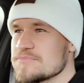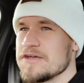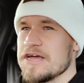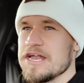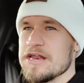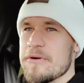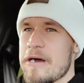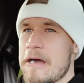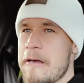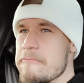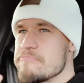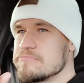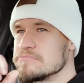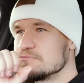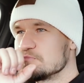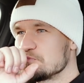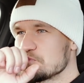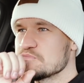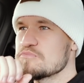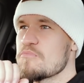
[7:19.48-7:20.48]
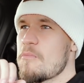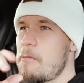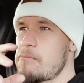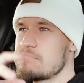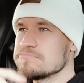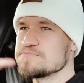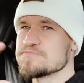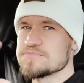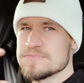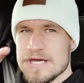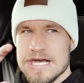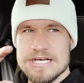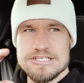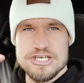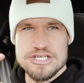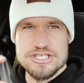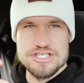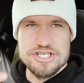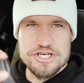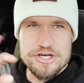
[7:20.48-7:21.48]
Anyway, as
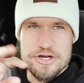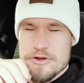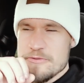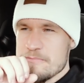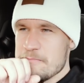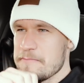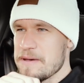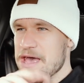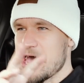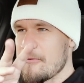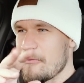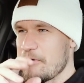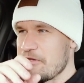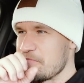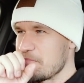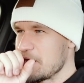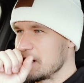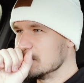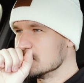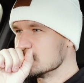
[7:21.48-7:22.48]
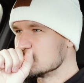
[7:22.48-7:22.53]
I chew, bear with me.